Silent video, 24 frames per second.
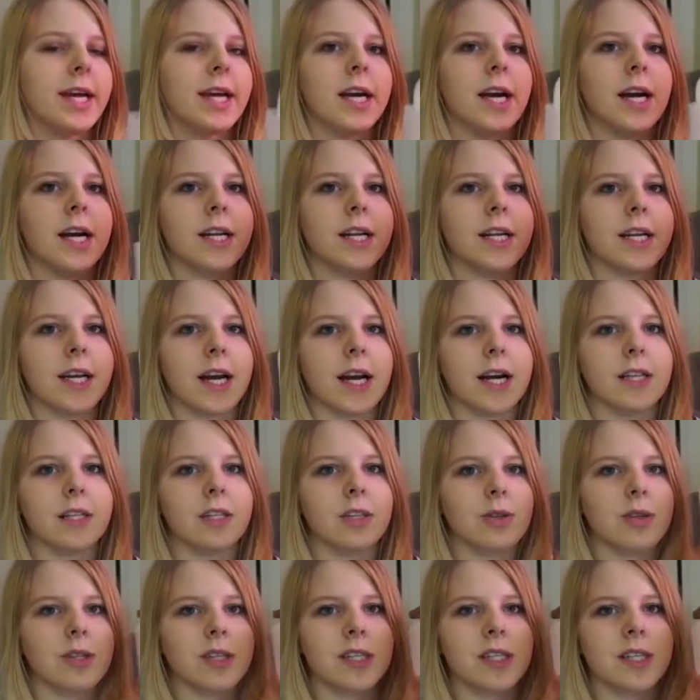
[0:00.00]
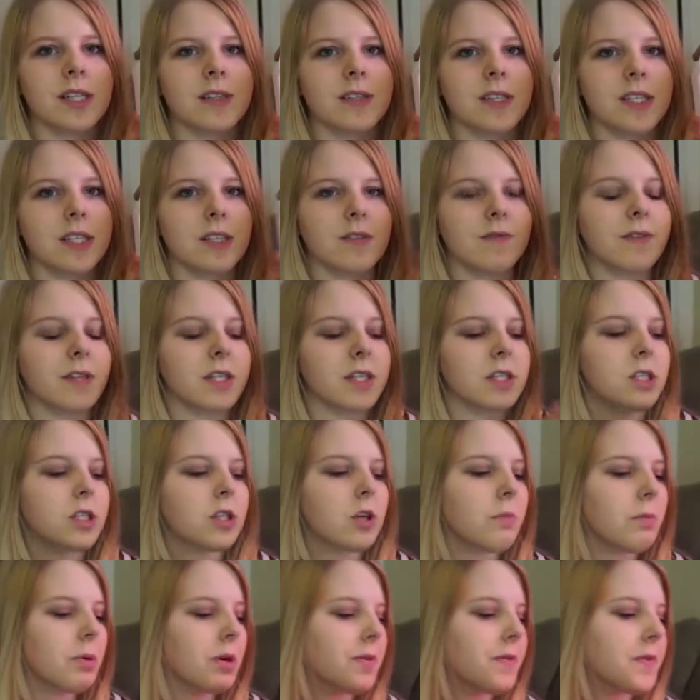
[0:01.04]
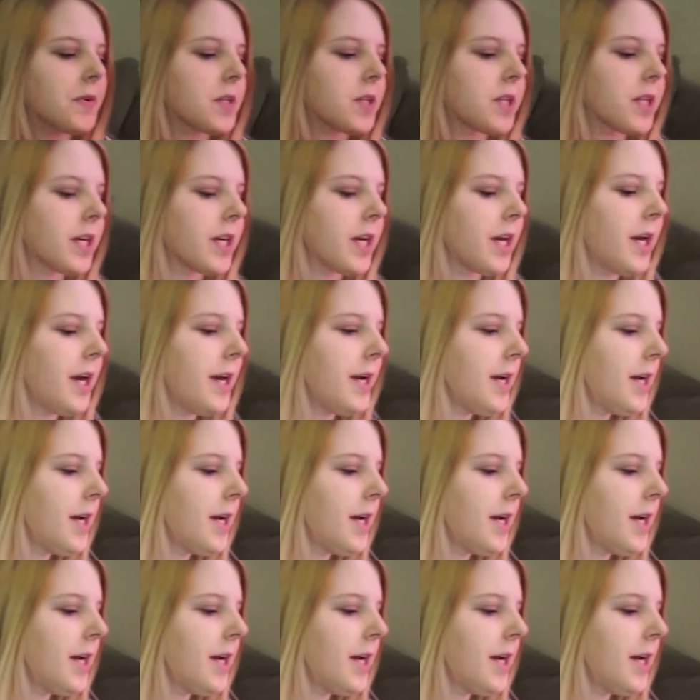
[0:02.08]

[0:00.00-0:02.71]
And yeah, so this thing fits so perfectly